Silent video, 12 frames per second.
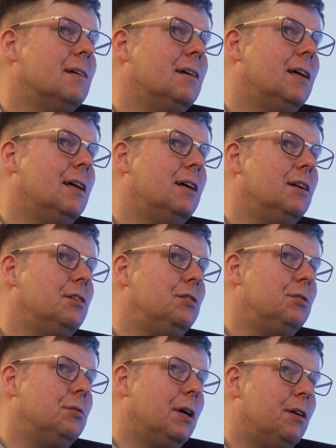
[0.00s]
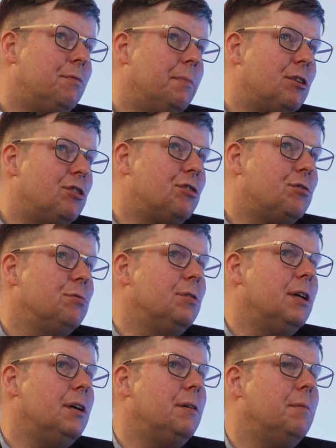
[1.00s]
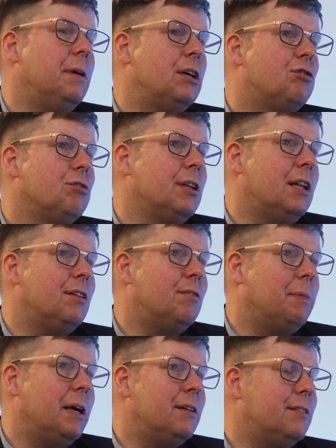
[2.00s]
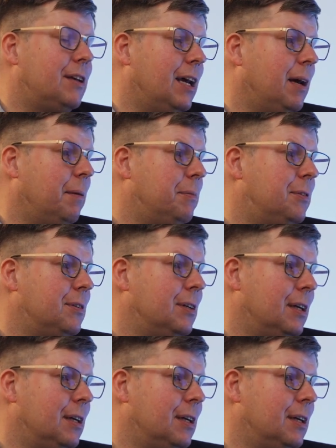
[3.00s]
and you have measures to make sure that the spec is kept,